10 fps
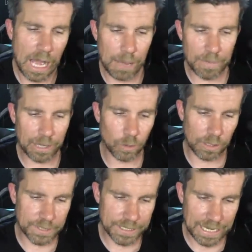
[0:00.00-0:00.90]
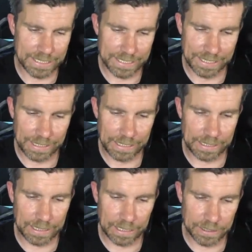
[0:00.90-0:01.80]
Mark Williams has asked,
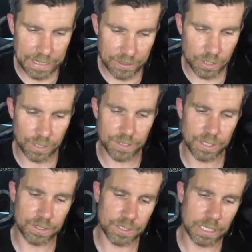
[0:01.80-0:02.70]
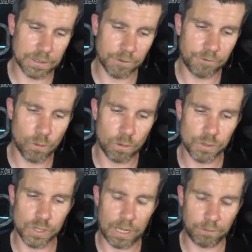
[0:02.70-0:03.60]
any extra concerns or tips for
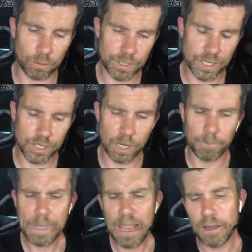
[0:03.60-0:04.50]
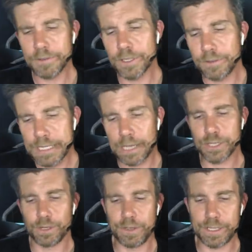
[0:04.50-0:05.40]
four-wheel drive launch control? I've sort of
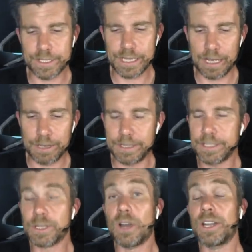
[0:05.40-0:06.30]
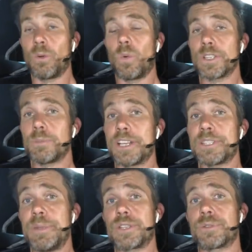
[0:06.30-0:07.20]
touched on this. I mean, this kind of was my
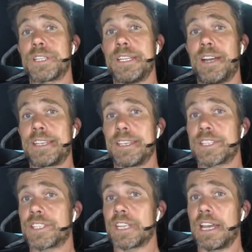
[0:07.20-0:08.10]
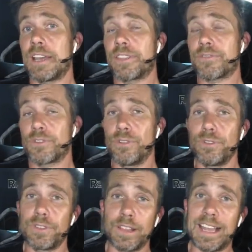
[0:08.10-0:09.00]
specialty, I guess,
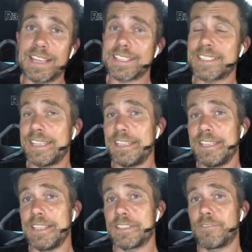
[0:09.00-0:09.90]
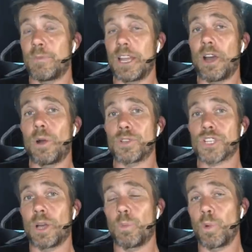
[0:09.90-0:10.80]
through the last 10 years of my old
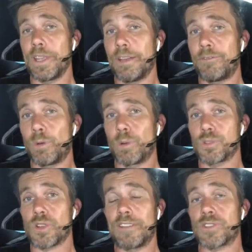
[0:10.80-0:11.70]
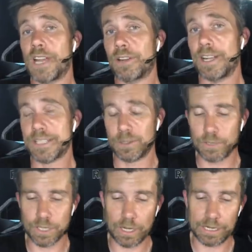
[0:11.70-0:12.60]
shop, where four-wheel drive drag racing
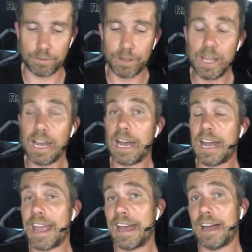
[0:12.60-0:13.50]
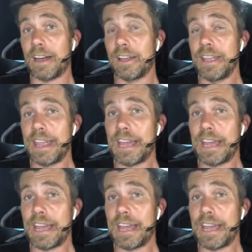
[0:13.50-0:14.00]
was kind of our